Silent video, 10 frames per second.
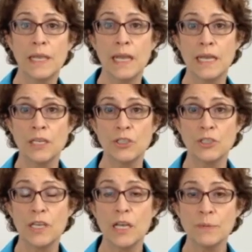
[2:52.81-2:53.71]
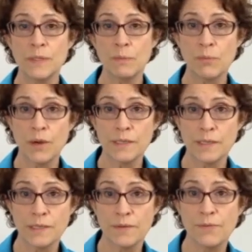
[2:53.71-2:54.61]
as she helps them
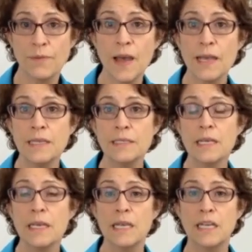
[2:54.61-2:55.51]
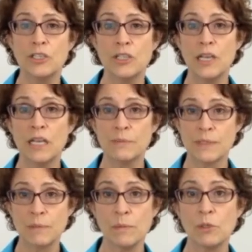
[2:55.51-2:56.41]
process a fight, as she helps
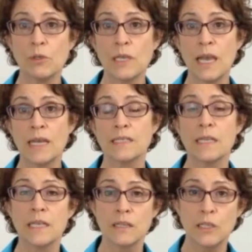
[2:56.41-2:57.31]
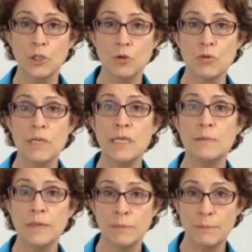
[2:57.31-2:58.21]
them look at the
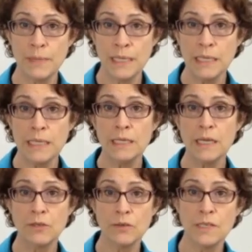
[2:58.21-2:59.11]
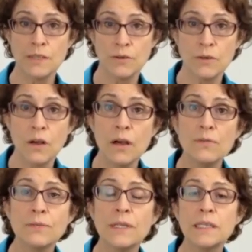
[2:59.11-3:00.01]
dream, the meaning underneath their
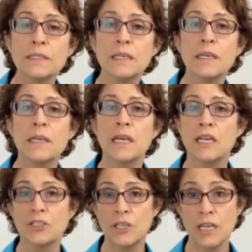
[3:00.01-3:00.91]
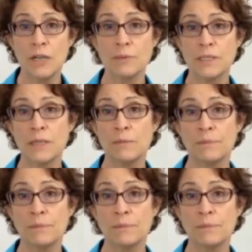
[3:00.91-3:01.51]
conflict, as she helps them